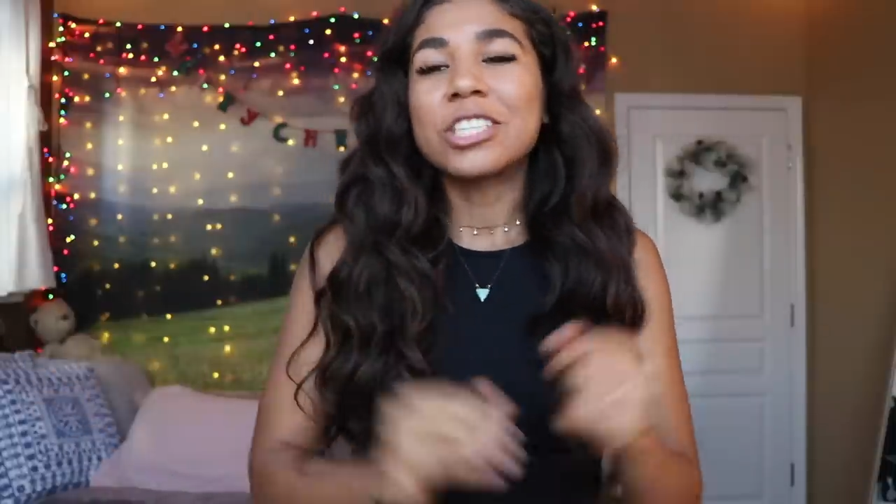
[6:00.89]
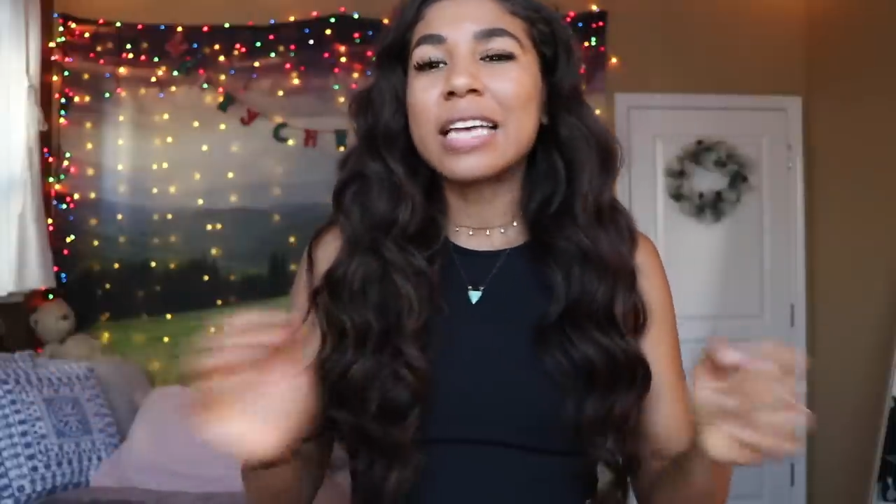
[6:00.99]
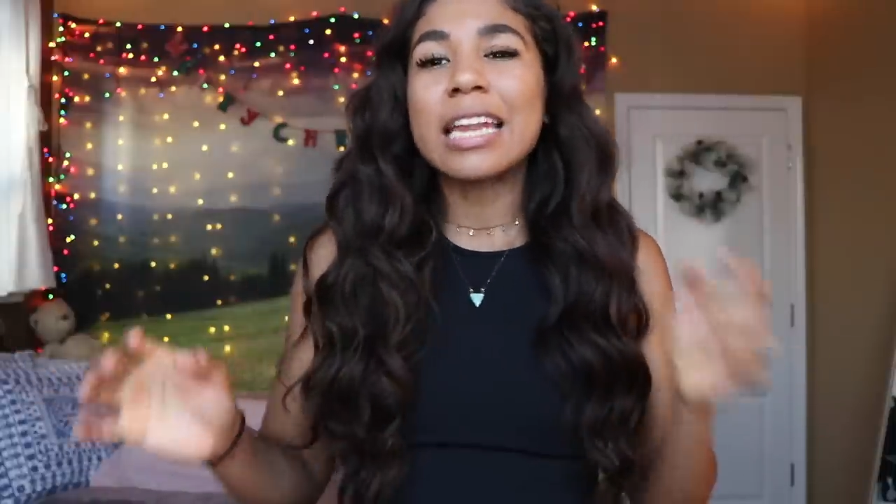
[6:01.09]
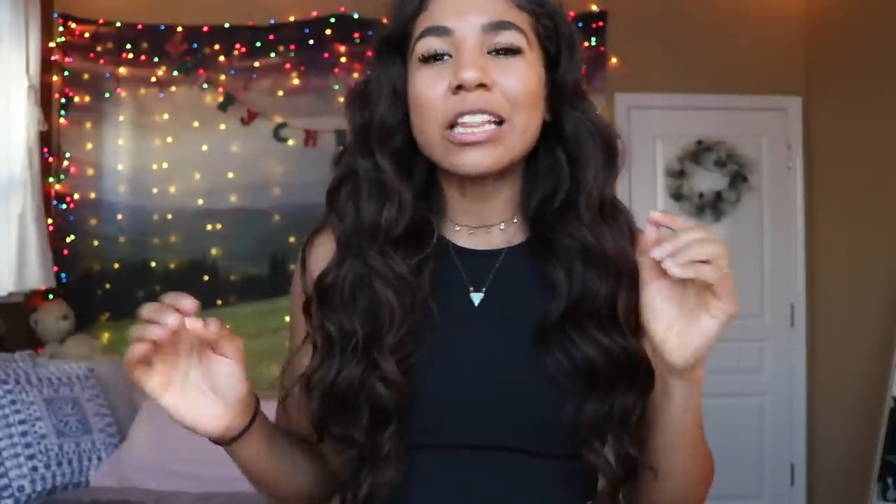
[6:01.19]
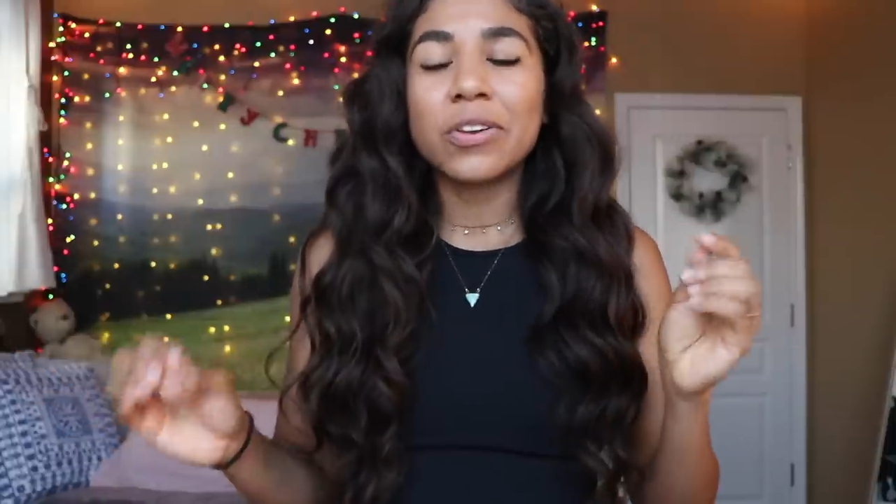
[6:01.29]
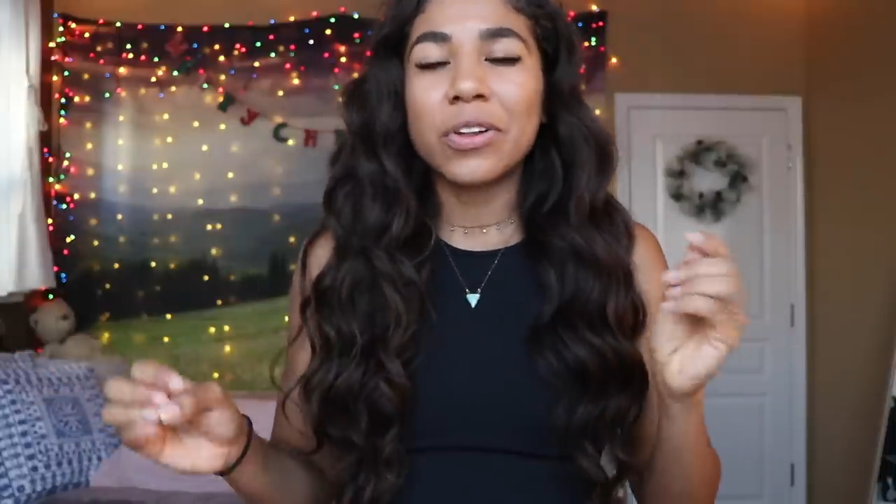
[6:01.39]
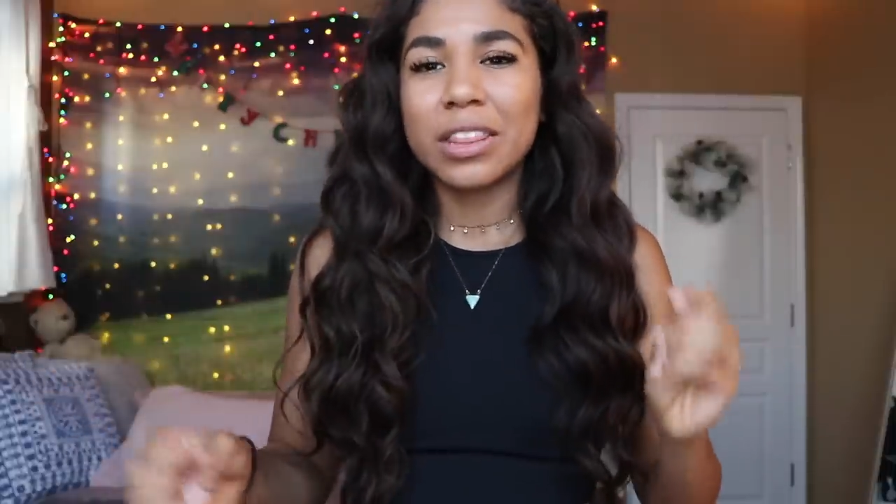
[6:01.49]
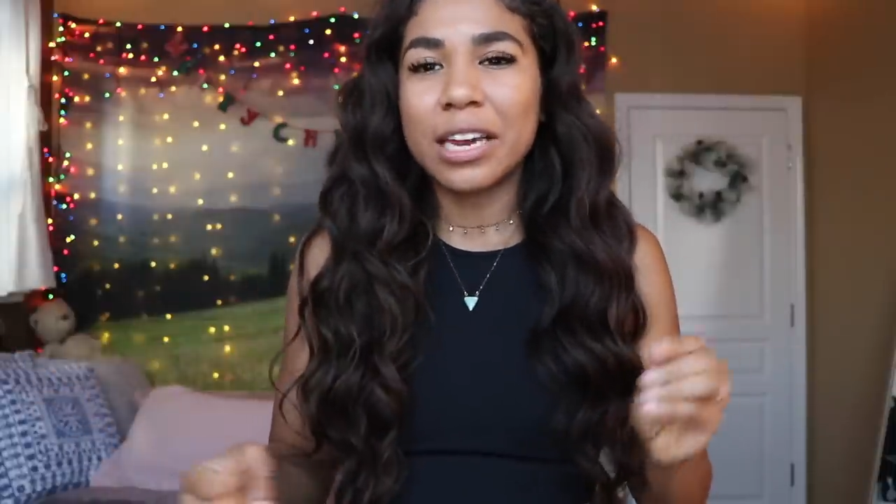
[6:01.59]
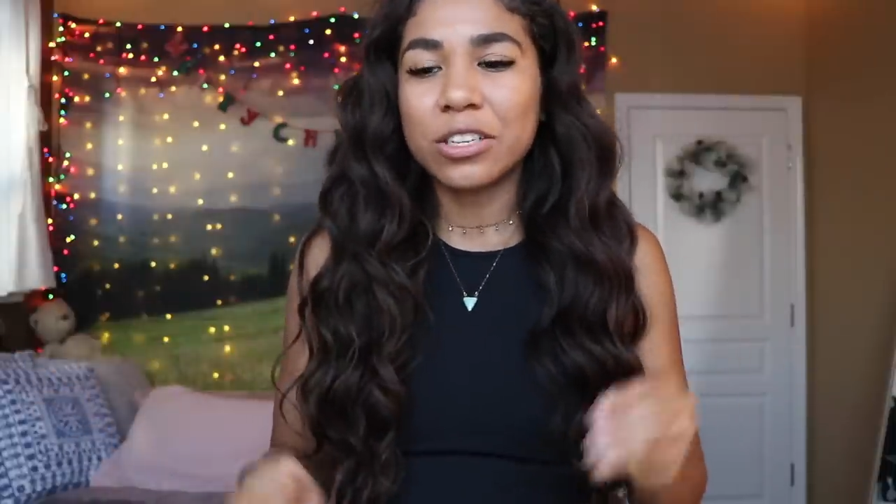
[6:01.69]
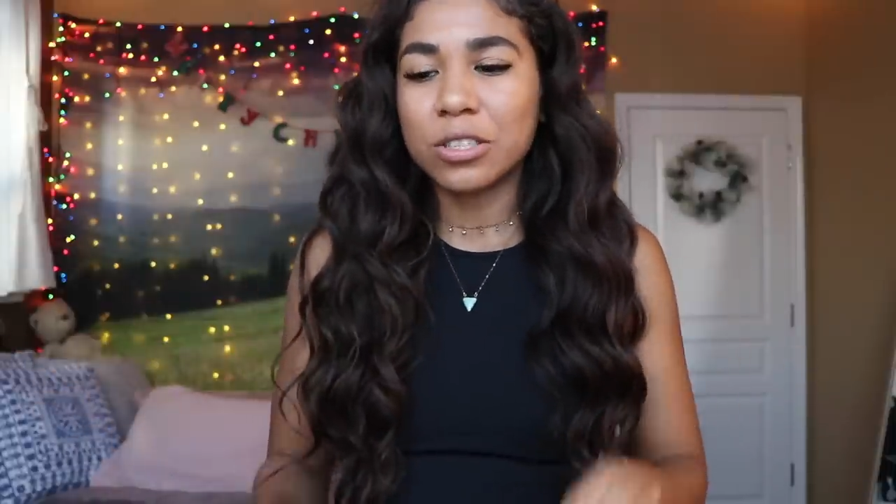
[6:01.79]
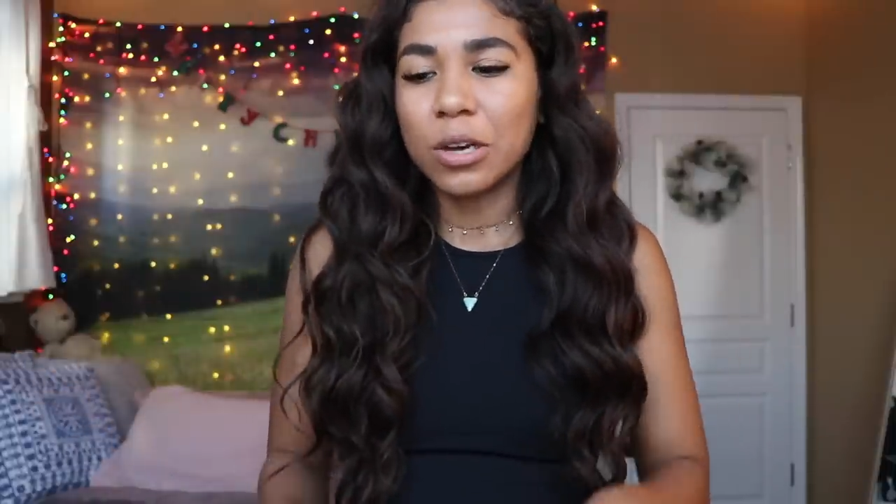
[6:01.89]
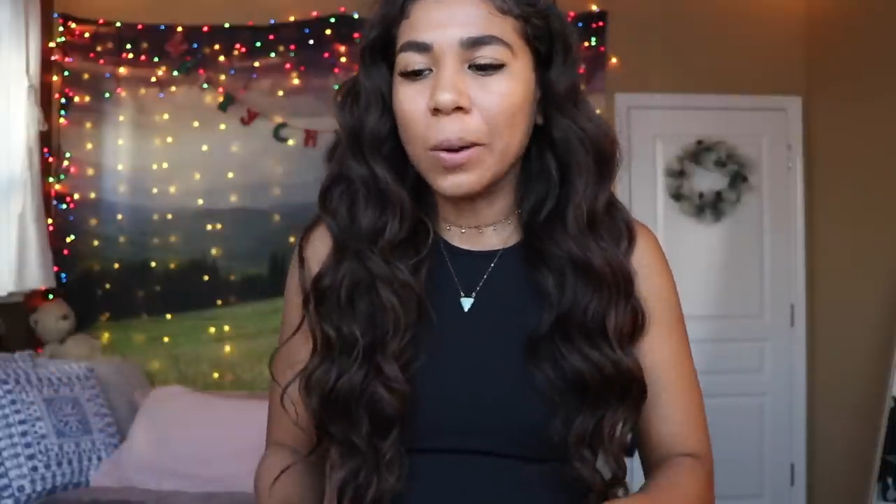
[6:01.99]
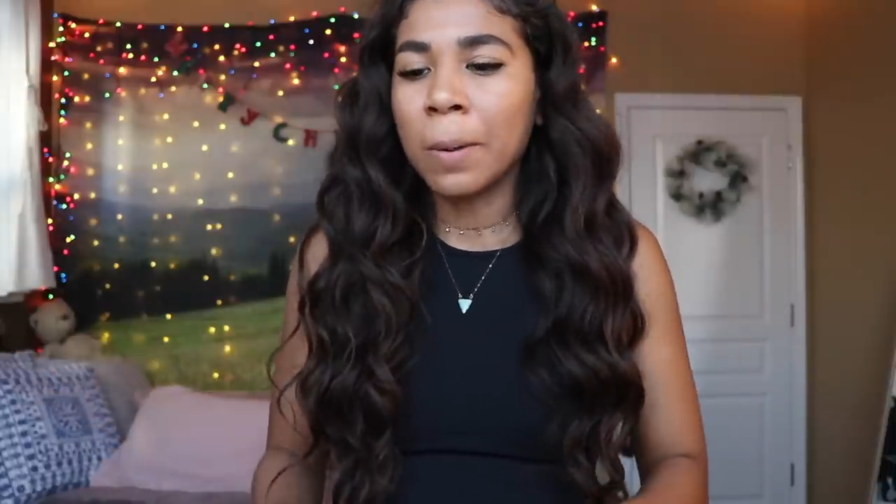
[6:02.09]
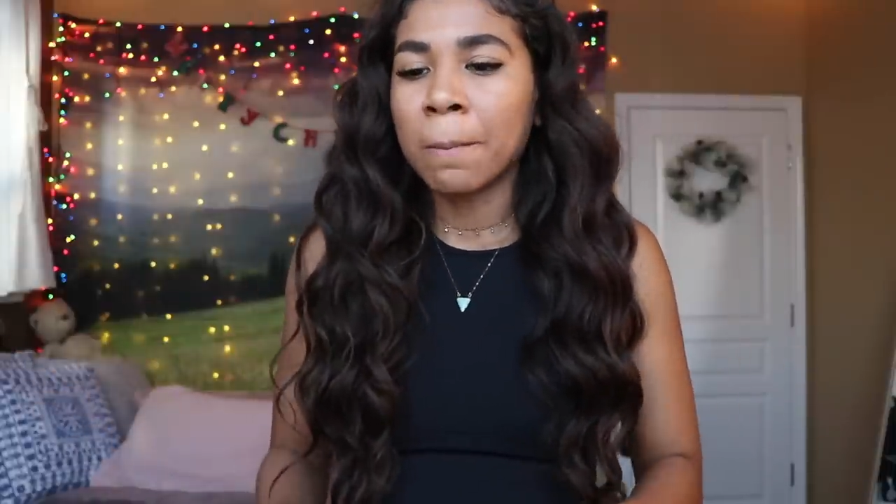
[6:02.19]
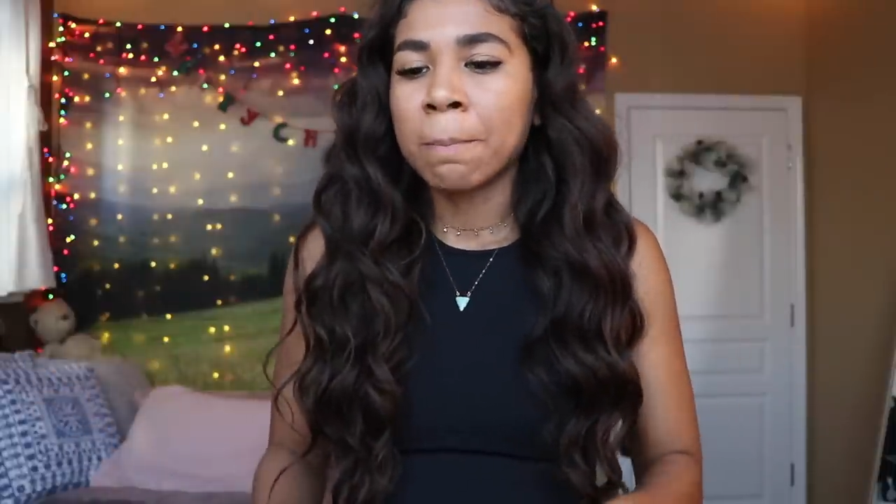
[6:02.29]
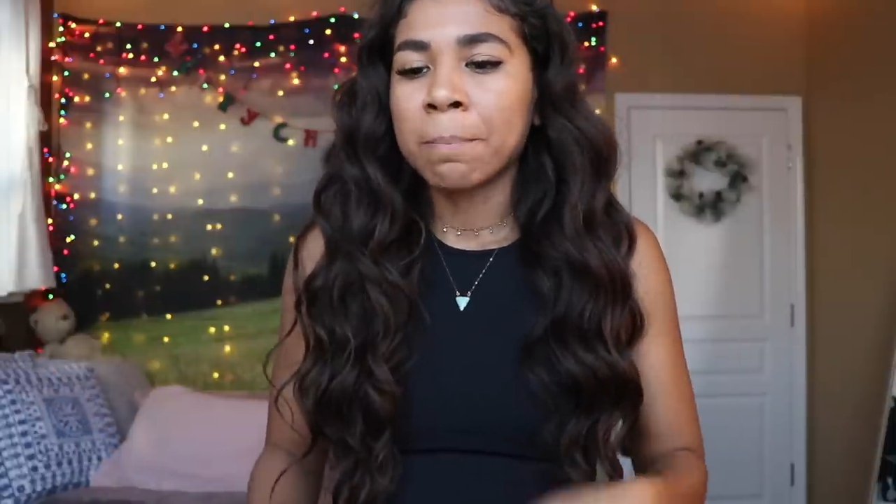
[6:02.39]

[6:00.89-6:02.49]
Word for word: just any little thing so